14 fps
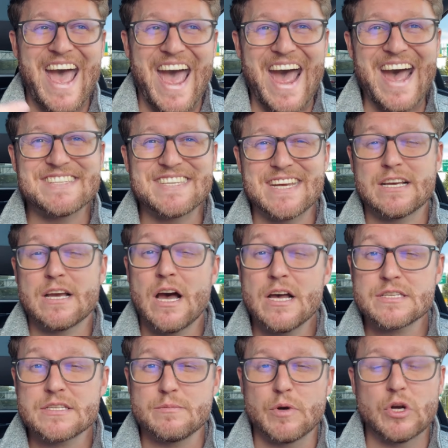as a
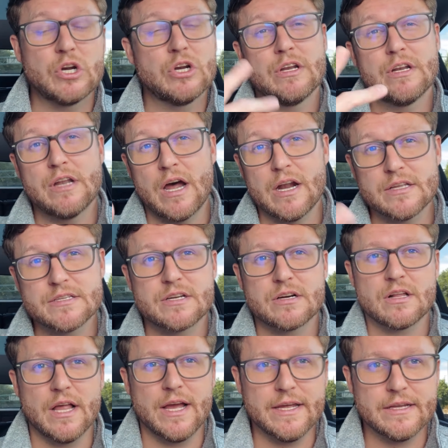customer, not as their
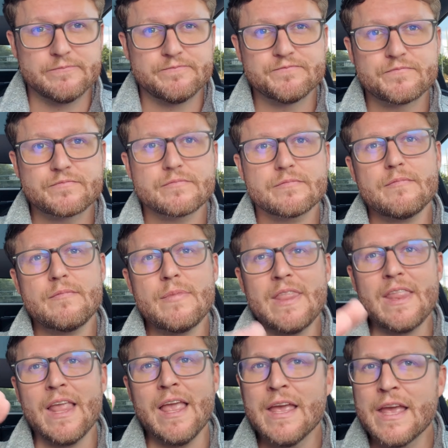
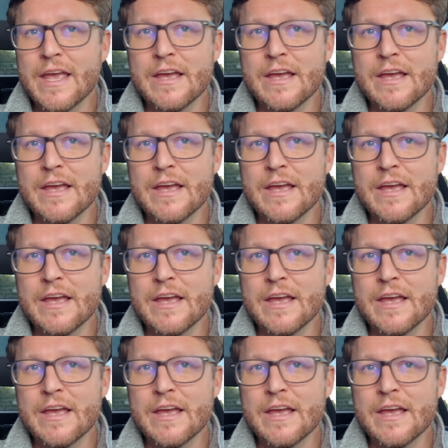client.